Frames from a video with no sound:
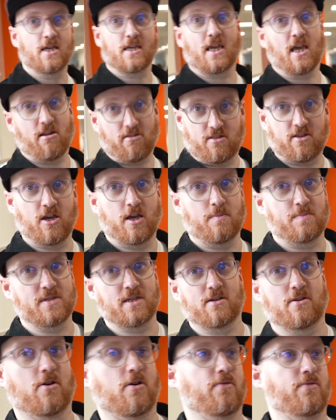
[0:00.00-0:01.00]
get
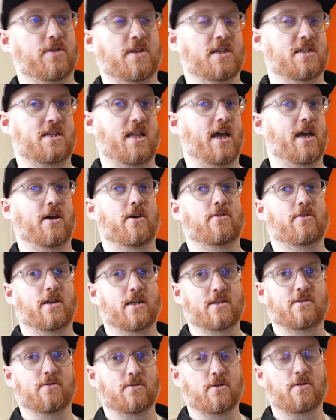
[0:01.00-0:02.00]
30% off of this day
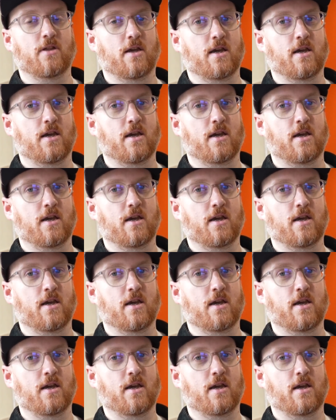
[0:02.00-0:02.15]
only sort of